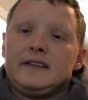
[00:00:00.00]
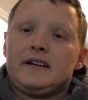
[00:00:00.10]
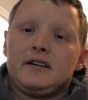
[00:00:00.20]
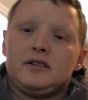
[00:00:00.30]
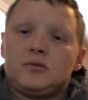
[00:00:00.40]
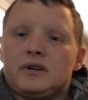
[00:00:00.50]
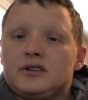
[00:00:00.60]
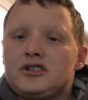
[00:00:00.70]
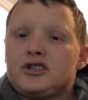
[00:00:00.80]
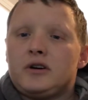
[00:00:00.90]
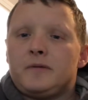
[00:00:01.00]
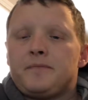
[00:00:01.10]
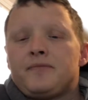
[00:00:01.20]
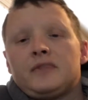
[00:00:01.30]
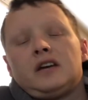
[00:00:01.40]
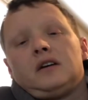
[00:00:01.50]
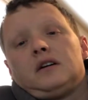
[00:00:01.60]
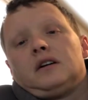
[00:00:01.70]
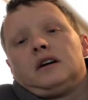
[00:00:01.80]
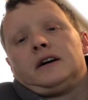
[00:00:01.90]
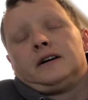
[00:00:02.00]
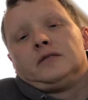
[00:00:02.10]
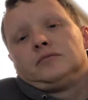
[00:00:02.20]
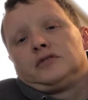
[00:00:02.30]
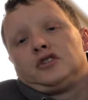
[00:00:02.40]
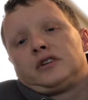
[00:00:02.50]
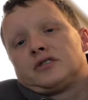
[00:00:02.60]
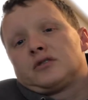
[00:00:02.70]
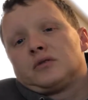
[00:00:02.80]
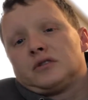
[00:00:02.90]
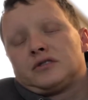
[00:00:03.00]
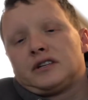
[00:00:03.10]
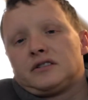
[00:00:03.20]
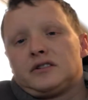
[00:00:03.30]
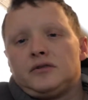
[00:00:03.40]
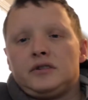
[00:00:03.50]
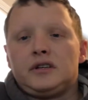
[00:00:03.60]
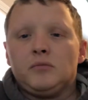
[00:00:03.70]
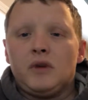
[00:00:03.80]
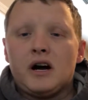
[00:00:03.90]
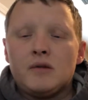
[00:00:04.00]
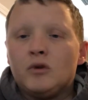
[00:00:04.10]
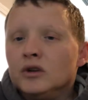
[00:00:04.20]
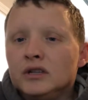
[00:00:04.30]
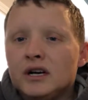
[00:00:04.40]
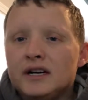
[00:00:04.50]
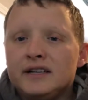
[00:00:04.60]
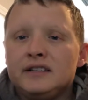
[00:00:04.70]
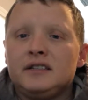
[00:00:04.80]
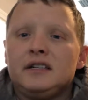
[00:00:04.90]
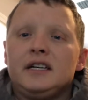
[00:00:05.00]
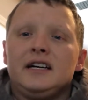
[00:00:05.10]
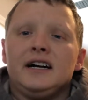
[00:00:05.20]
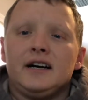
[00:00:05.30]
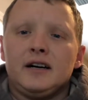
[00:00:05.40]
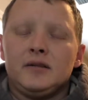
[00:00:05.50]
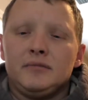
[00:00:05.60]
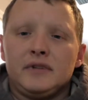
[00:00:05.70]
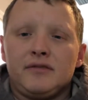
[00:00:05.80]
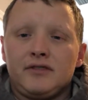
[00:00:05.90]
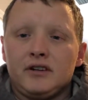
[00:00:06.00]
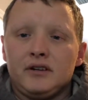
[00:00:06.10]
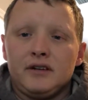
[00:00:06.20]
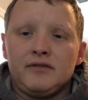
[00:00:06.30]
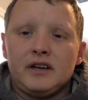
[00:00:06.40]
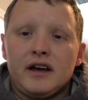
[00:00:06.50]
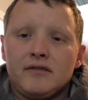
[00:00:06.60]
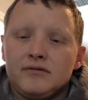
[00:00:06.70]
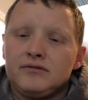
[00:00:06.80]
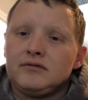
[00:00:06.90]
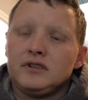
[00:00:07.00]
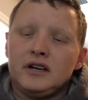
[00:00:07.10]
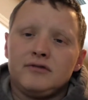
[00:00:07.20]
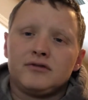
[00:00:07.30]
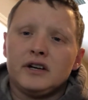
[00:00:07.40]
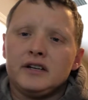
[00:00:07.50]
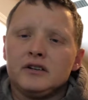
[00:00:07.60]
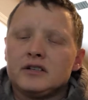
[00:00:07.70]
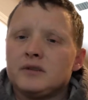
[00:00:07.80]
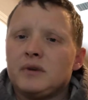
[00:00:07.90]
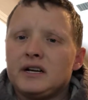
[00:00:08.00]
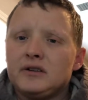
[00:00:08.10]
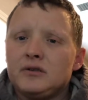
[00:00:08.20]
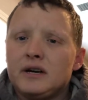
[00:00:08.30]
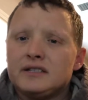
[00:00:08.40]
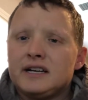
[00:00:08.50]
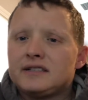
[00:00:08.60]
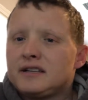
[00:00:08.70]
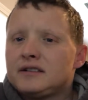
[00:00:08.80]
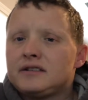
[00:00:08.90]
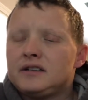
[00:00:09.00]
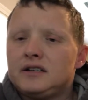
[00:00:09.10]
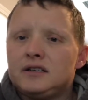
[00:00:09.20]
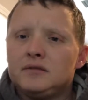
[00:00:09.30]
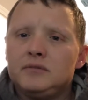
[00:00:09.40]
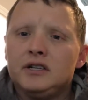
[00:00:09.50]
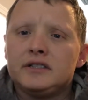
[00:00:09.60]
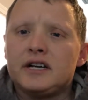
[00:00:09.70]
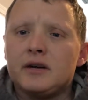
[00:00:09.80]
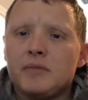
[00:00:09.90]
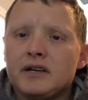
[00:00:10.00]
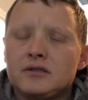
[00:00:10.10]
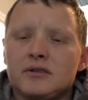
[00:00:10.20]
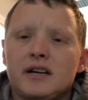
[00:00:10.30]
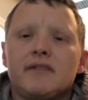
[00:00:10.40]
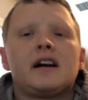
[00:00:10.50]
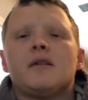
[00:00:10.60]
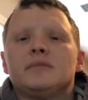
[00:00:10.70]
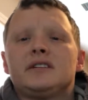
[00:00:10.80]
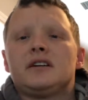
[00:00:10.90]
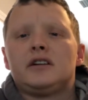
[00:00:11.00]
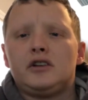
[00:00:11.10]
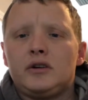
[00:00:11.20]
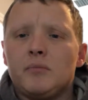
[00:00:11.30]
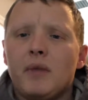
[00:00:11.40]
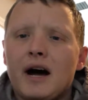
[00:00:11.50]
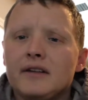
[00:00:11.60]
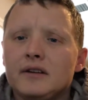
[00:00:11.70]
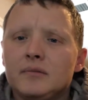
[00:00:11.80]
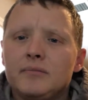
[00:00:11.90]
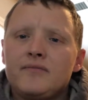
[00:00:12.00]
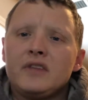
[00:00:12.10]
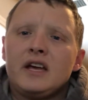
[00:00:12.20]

areas where there's snow. You can store those things too. You can buy them online. If you have a friend or somebody who has access to a military base where they have a commissary, you can buy them